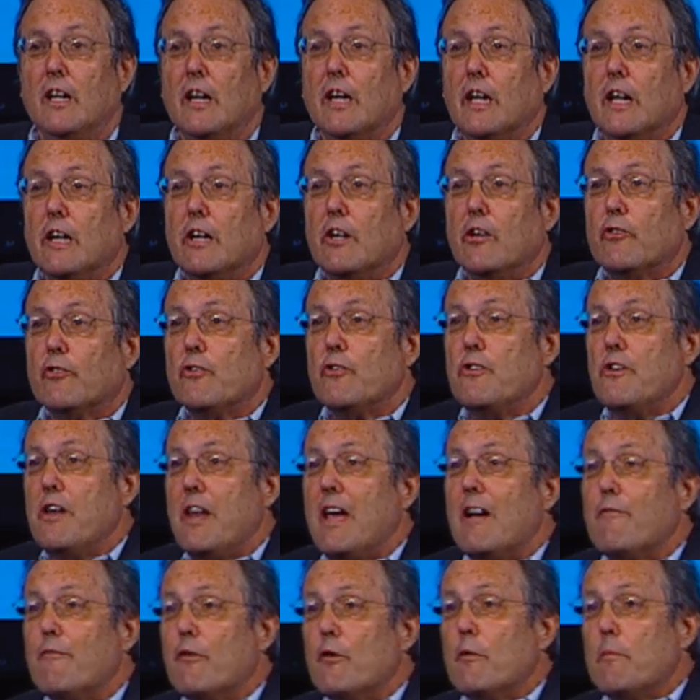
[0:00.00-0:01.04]
It has
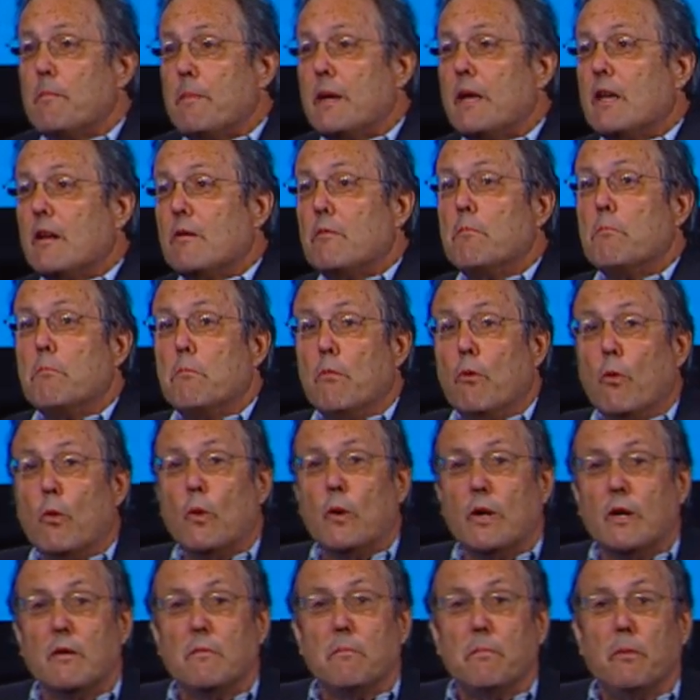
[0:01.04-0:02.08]
never been
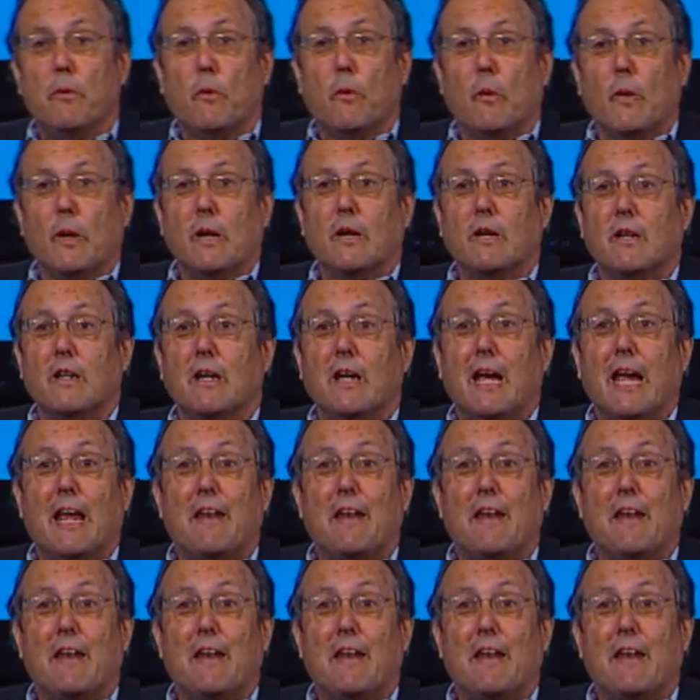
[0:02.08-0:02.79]
more important,